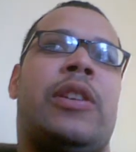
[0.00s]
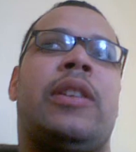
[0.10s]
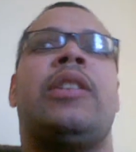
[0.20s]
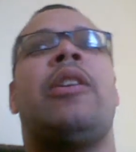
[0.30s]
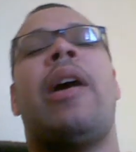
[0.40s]
is
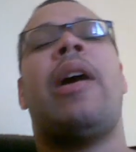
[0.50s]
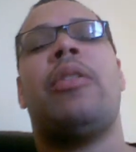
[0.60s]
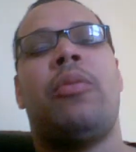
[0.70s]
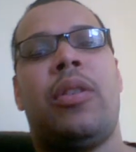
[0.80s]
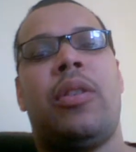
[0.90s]
to go out
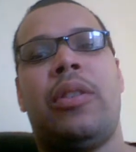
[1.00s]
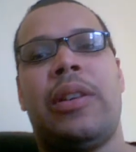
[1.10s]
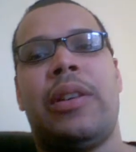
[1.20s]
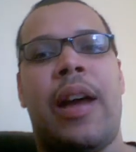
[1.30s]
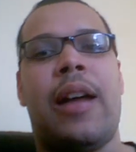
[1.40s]
in the world and
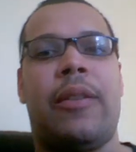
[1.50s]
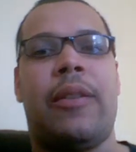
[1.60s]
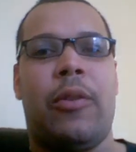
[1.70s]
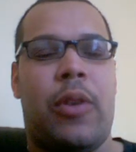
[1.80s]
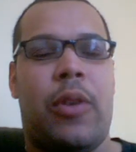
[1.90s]
tell
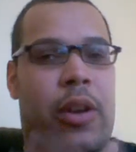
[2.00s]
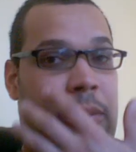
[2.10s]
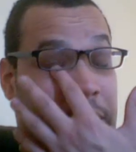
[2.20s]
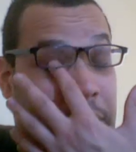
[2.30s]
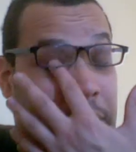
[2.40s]
everyone
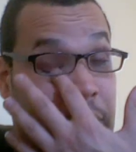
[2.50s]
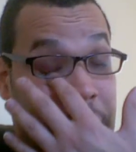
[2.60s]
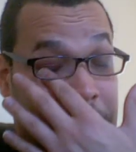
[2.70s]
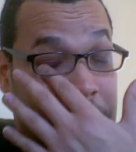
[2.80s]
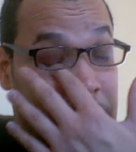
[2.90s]
about the work
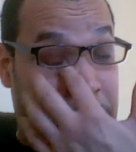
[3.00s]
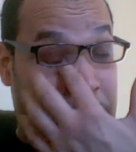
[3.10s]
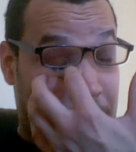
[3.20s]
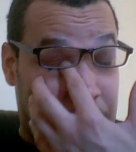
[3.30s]
of the Lord,